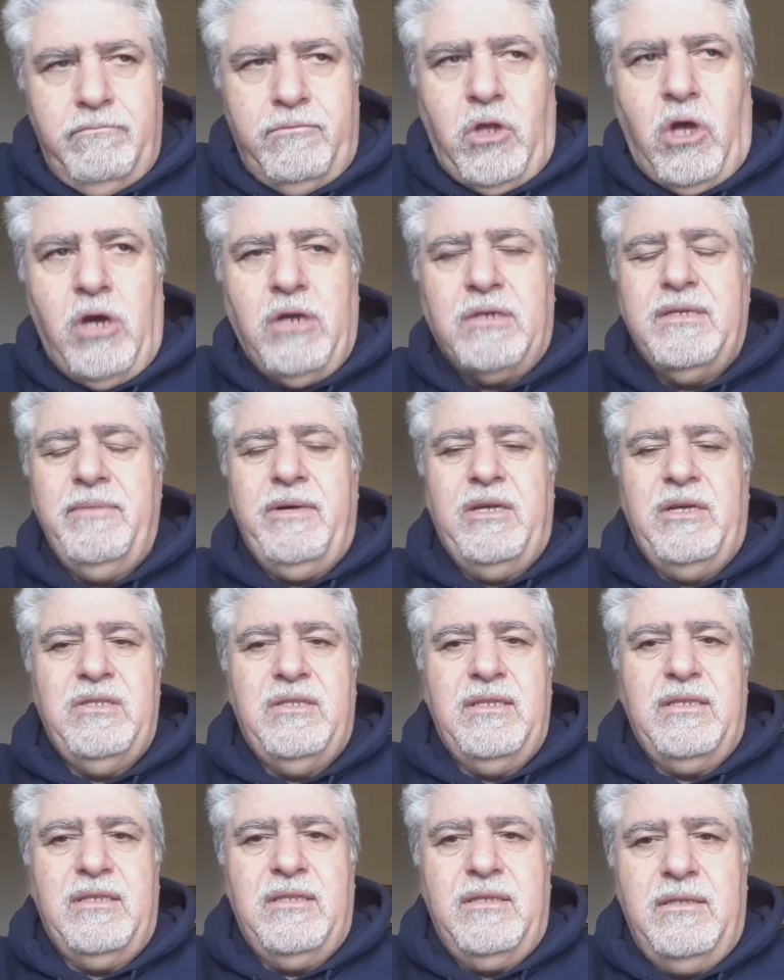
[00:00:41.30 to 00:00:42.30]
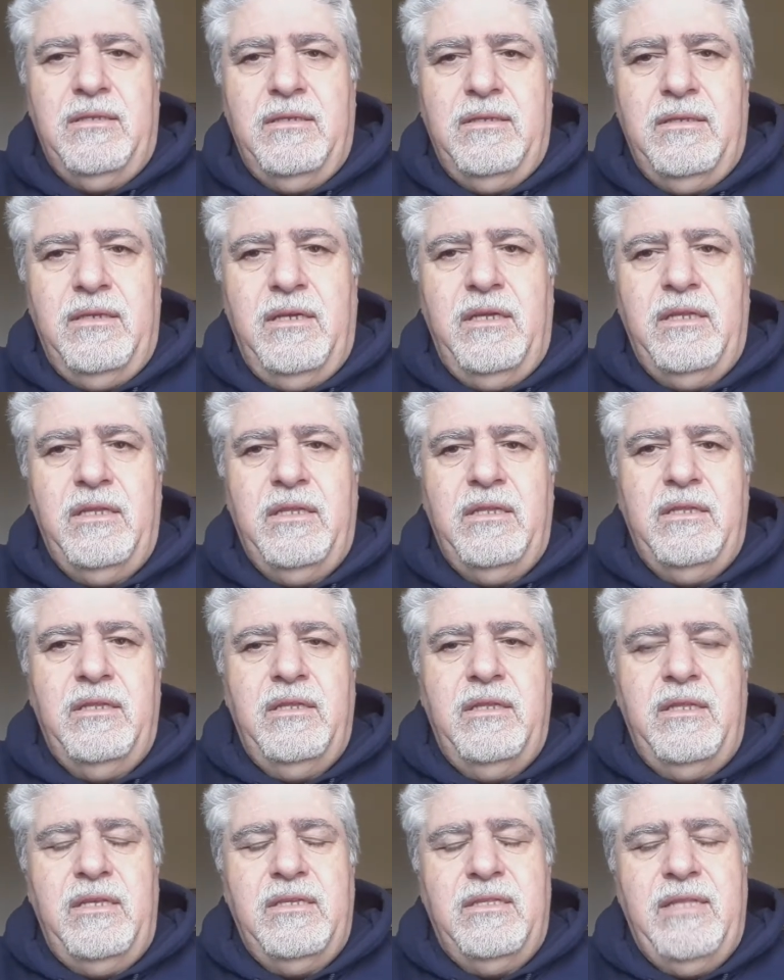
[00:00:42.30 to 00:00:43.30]
talks about that
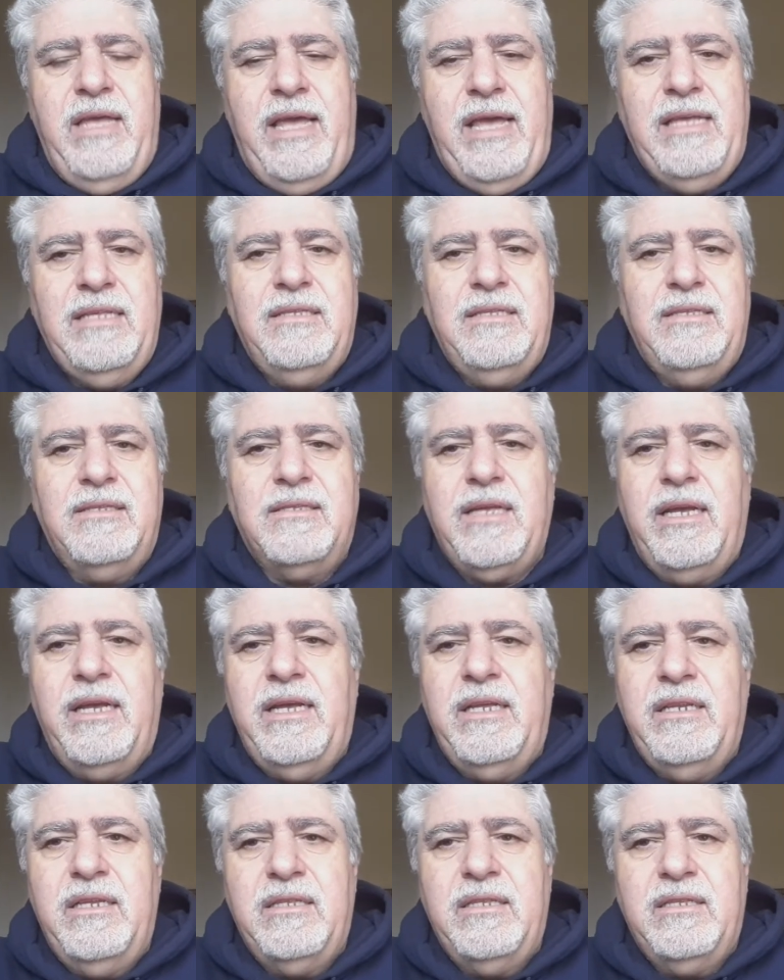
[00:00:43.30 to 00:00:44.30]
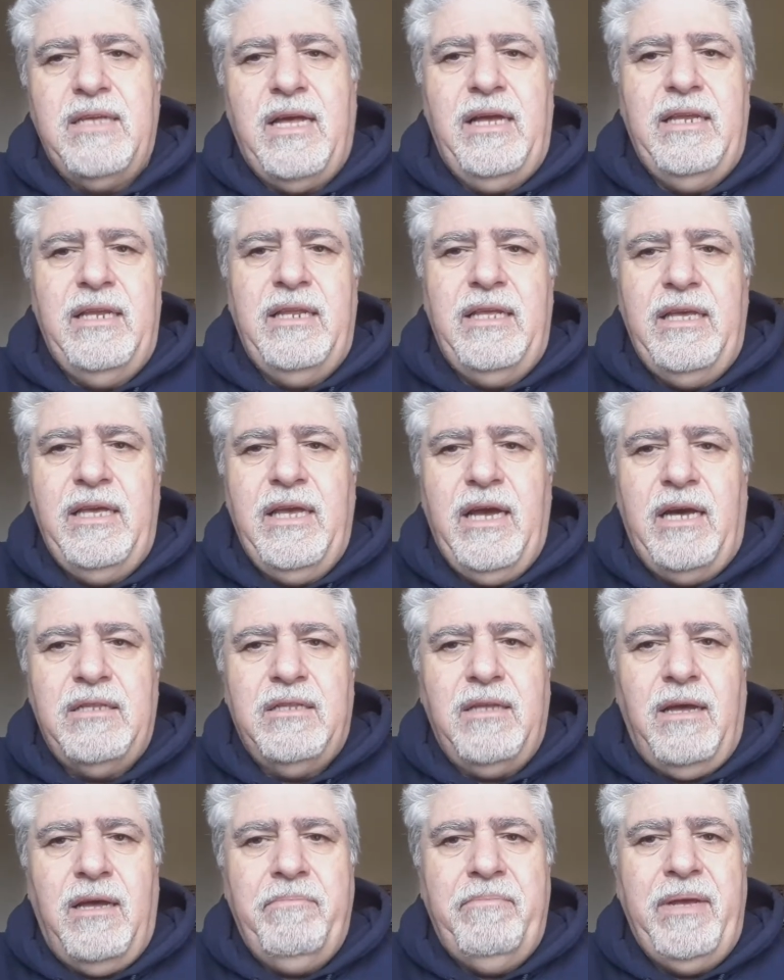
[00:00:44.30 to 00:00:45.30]
in these days, and it's highly
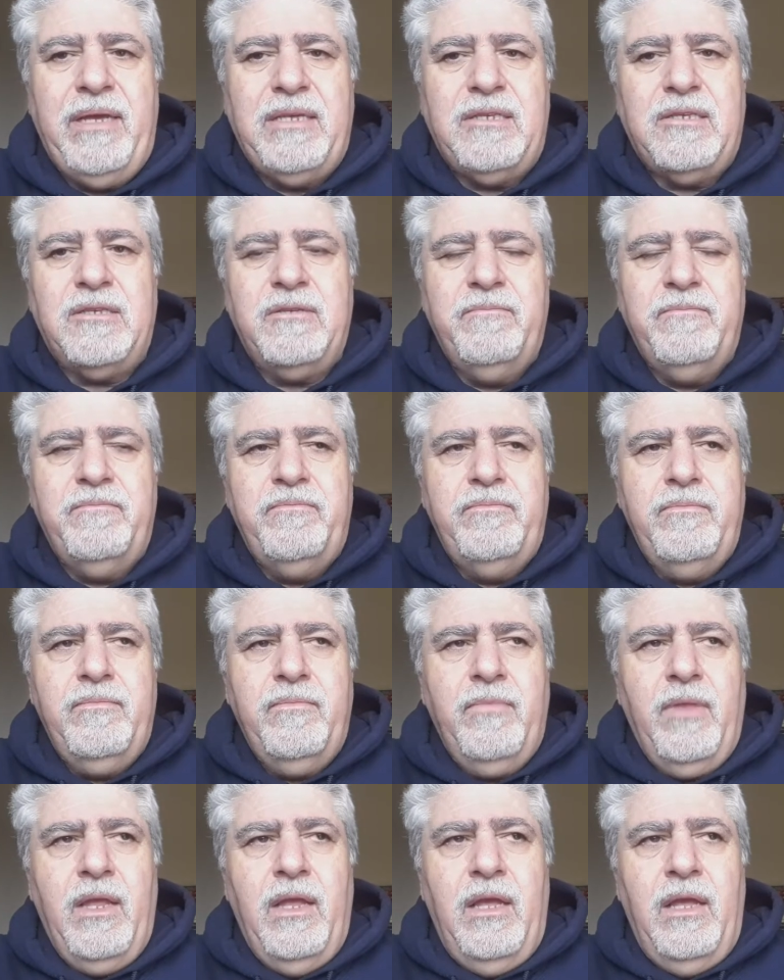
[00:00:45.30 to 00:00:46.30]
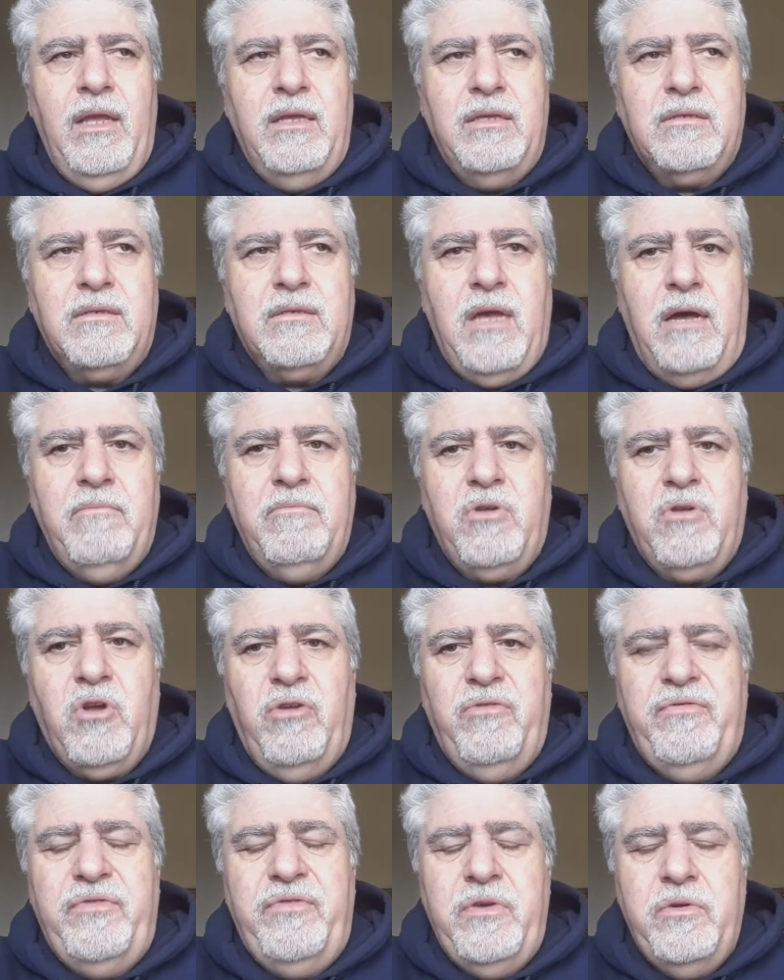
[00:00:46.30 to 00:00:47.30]
hot topics. Some
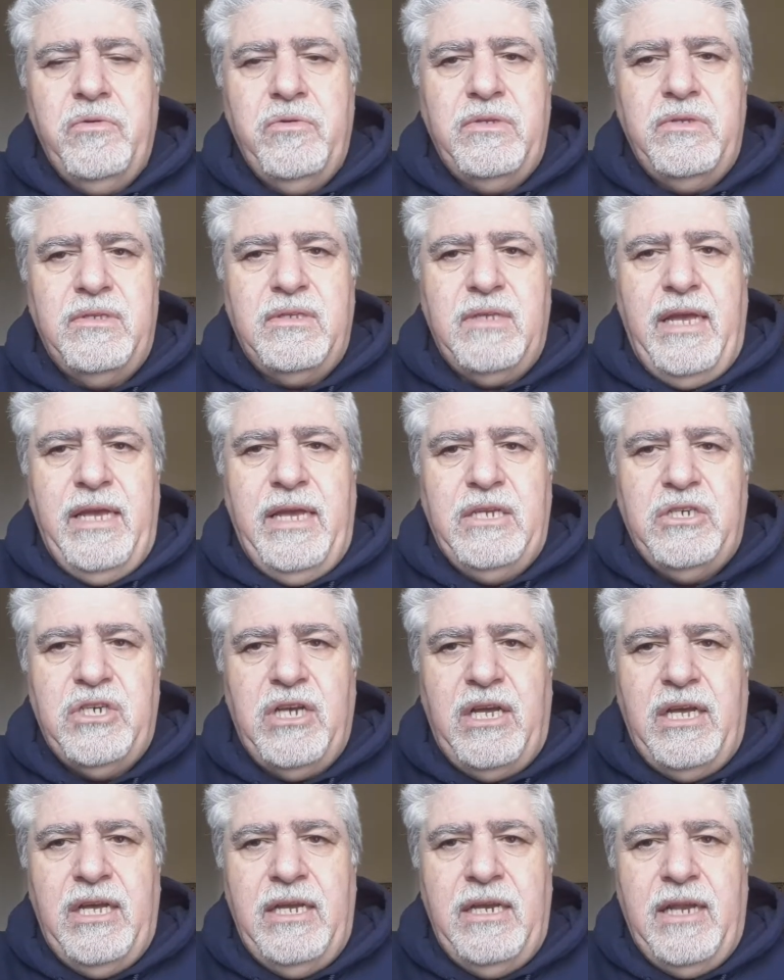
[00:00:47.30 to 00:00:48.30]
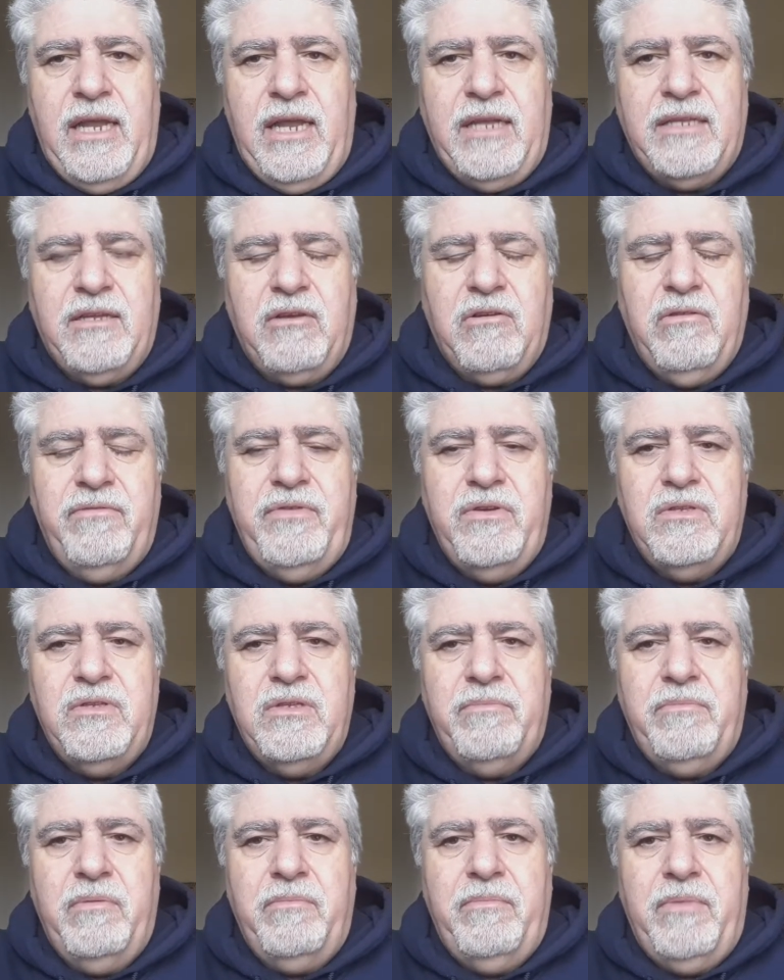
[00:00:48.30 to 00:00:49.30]
confuse agile, like to confuse
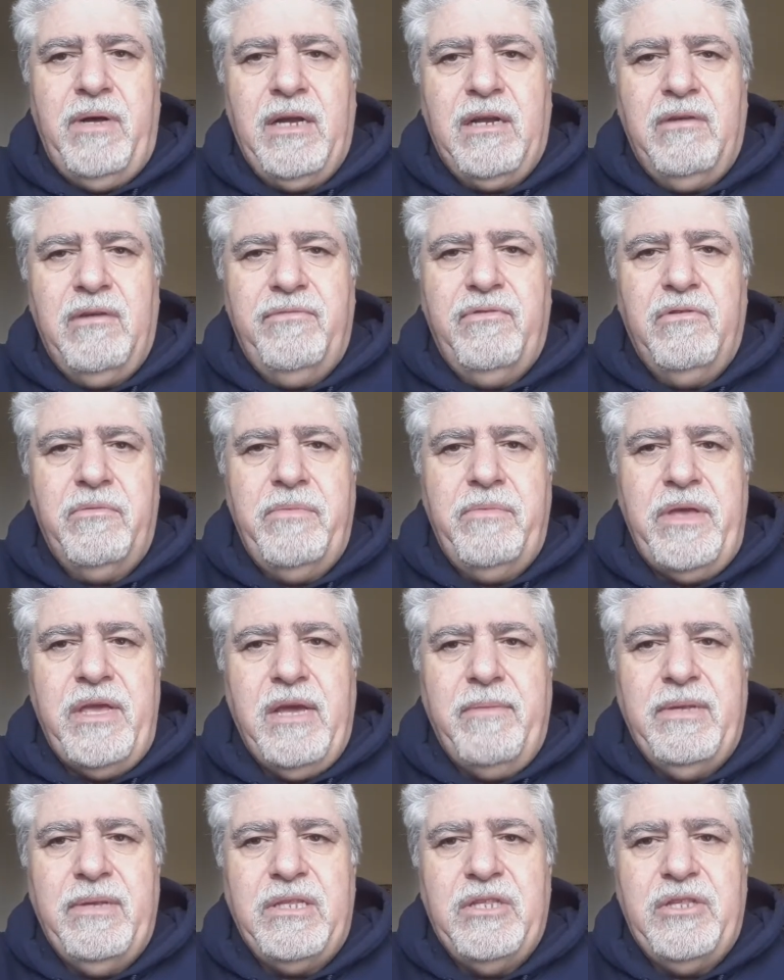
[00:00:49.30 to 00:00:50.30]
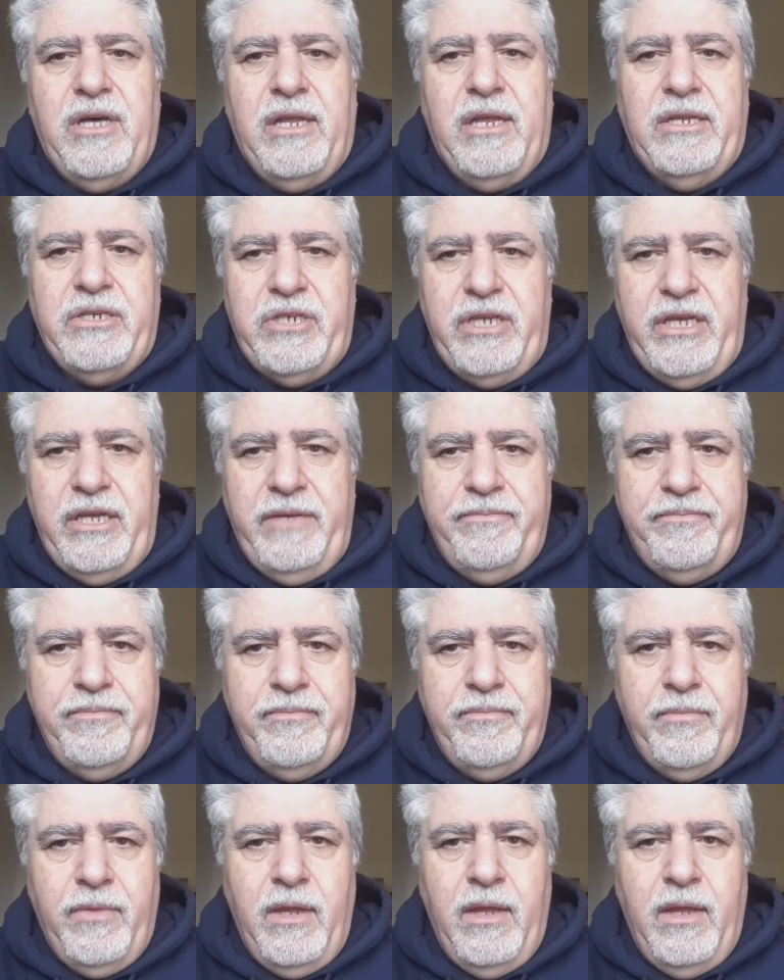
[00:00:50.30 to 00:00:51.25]
the PMBOK for being a methodology.